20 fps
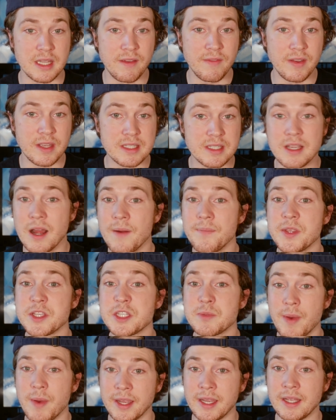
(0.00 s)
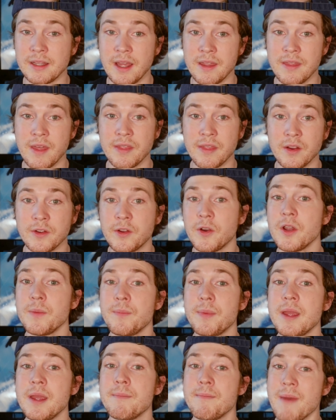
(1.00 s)
leaving some to speculate that there
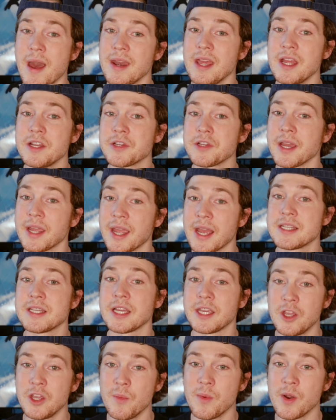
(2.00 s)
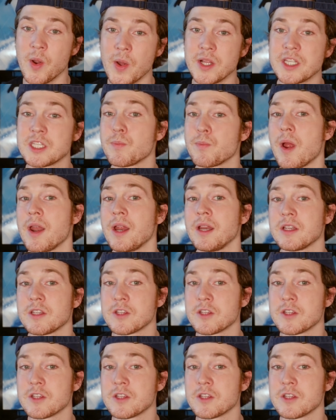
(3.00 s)
could be many gigantic humanoids spreading